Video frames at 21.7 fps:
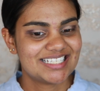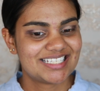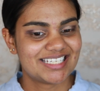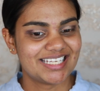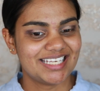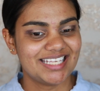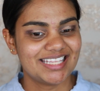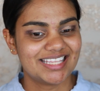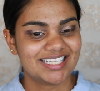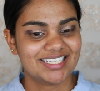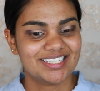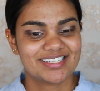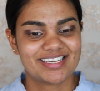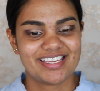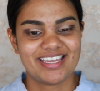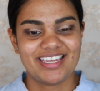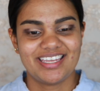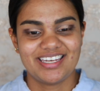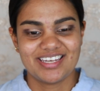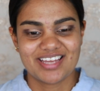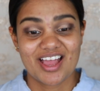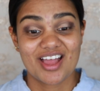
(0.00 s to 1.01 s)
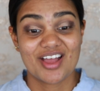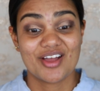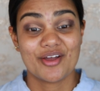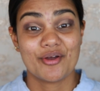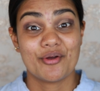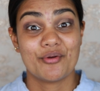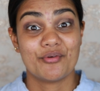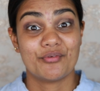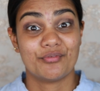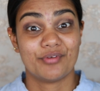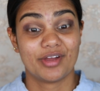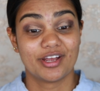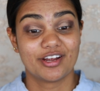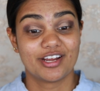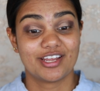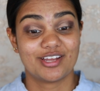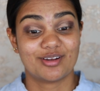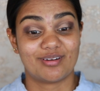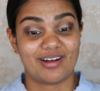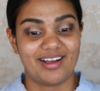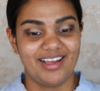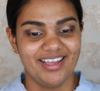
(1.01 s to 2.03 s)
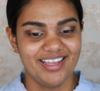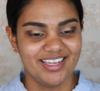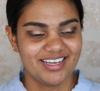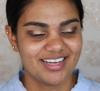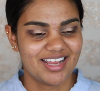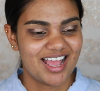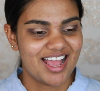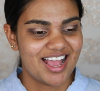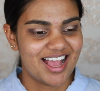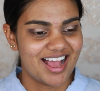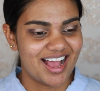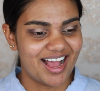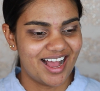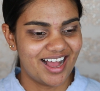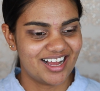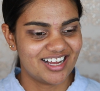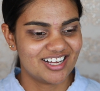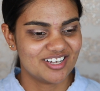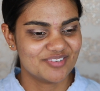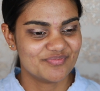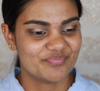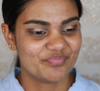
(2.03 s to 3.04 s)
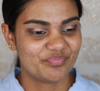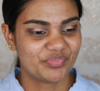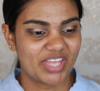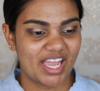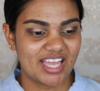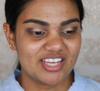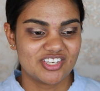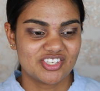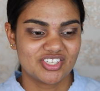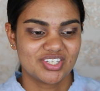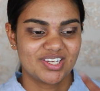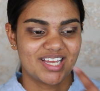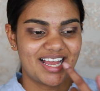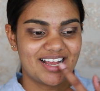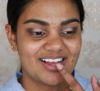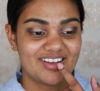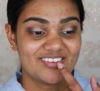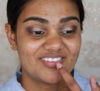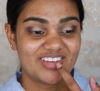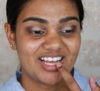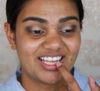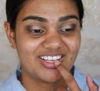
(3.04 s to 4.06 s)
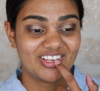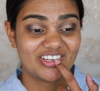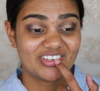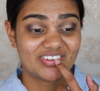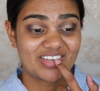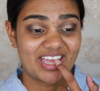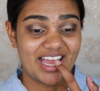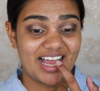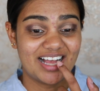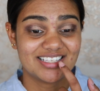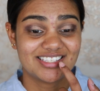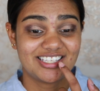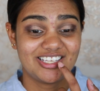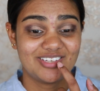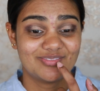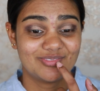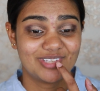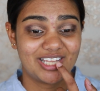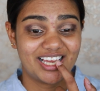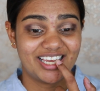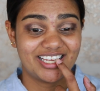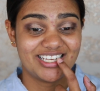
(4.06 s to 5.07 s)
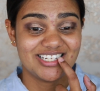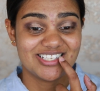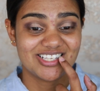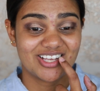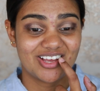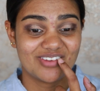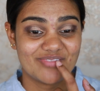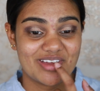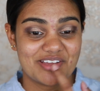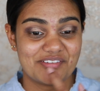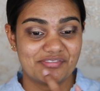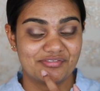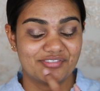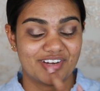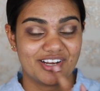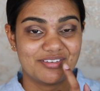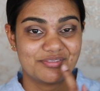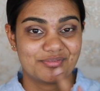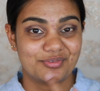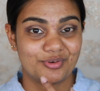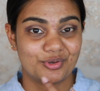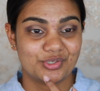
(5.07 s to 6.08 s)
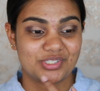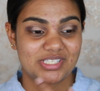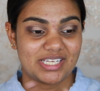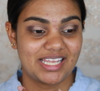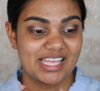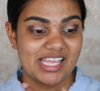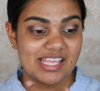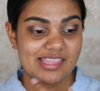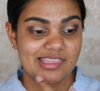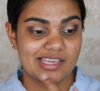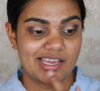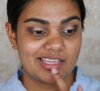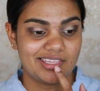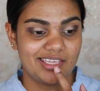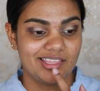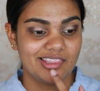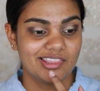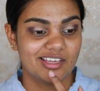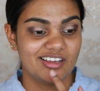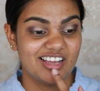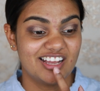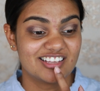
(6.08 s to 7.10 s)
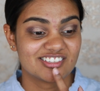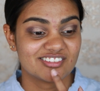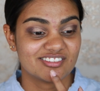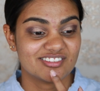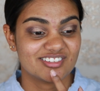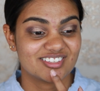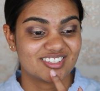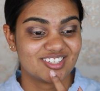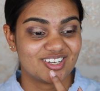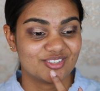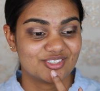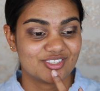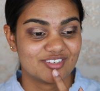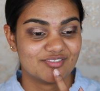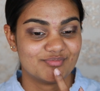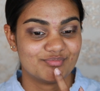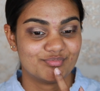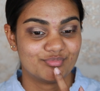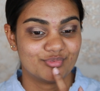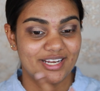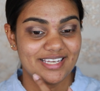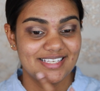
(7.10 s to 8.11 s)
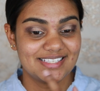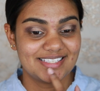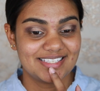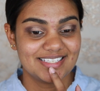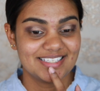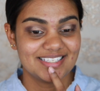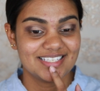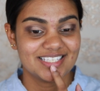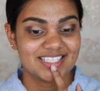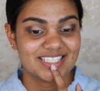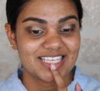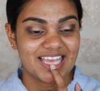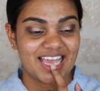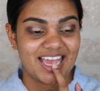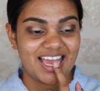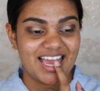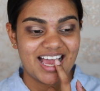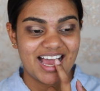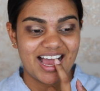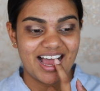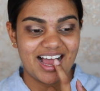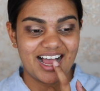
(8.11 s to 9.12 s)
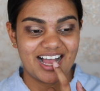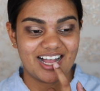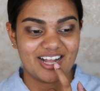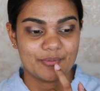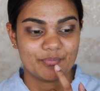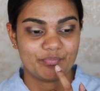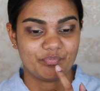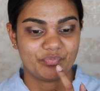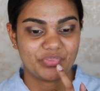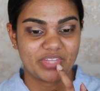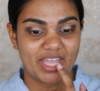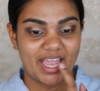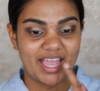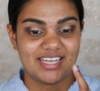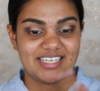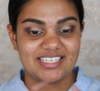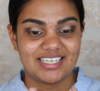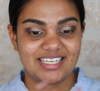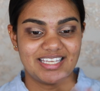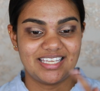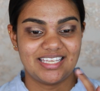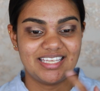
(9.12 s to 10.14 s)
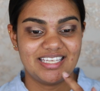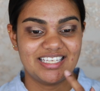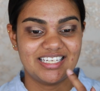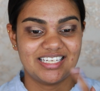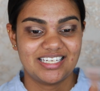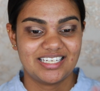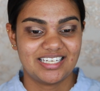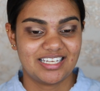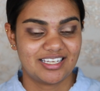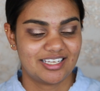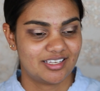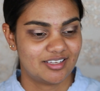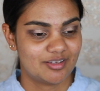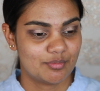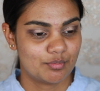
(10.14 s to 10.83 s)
teeth are looking very white. I do have a lot of calcium lines on my front 4 teeth. I think they're as a result of braces, and in